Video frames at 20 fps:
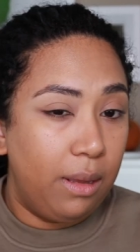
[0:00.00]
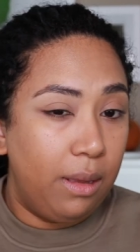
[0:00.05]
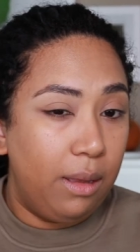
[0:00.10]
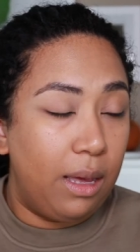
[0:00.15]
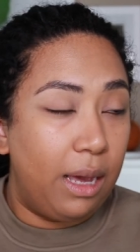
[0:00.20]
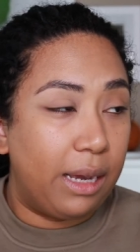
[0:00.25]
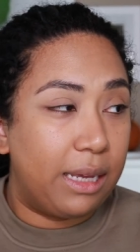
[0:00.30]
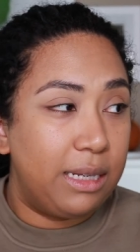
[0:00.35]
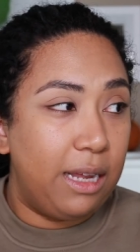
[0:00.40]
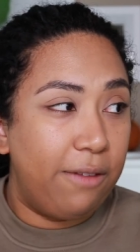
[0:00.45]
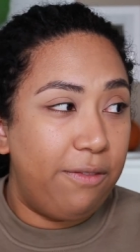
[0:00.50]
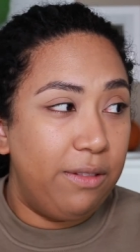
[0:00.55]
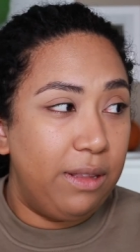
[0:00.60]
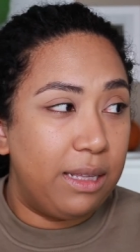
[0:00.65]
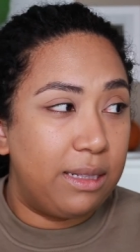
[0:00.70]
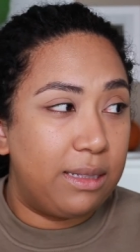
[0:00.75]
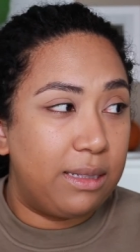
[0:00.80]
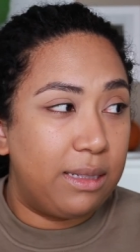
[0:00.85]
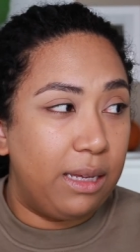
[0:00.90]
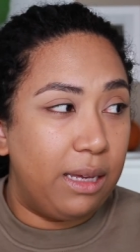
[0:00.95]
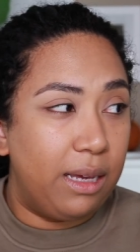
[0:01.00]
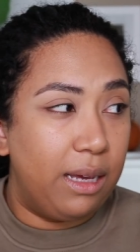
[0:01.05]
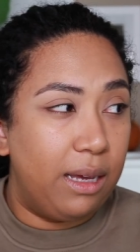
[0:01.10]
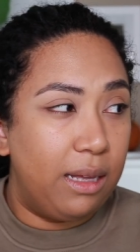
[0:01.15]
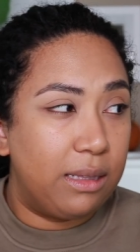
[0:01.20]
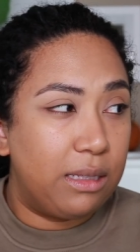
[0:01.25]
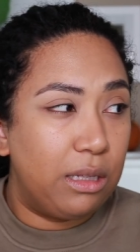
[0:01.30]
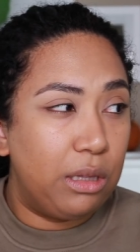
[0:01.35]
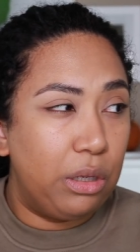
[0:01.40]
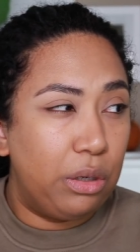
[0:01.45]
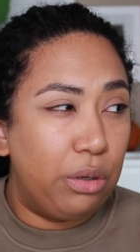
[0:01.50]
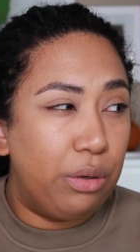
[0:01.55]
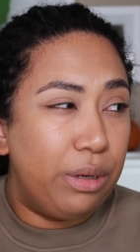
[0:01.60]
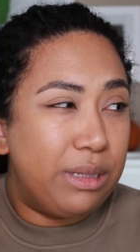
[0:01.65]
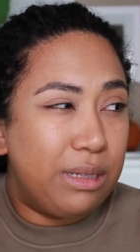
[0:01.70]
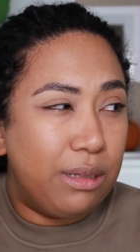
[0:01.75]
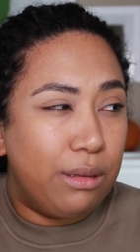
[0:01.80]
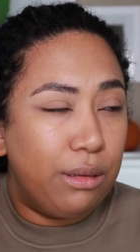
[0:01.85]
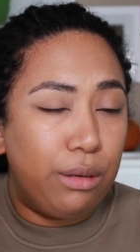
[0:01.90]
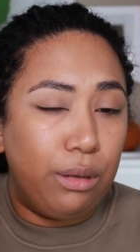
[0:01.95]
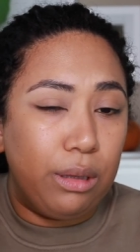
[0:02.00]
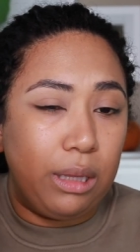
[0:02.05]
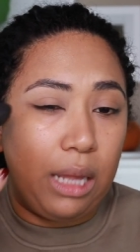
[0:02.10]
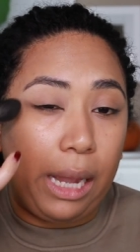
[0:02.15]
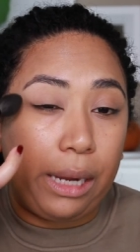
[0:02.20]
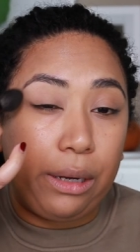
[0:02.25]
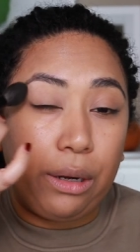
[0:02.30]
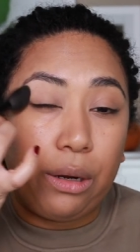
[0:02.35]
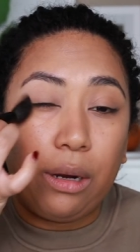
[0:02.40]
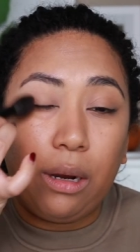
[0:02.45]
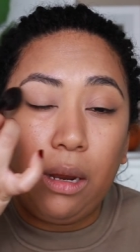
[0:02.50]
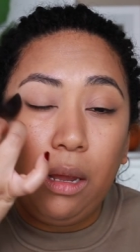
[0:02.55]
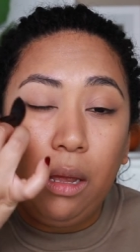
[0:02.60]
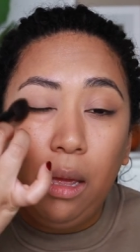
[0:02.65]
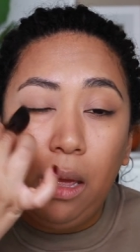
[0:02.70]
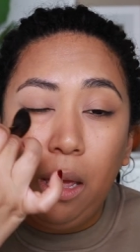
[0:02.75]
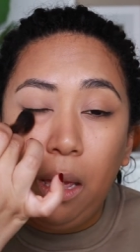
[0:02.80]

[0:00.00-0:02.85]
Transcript: Yeah, I can definitely see it. It's a little, it's a little lighter.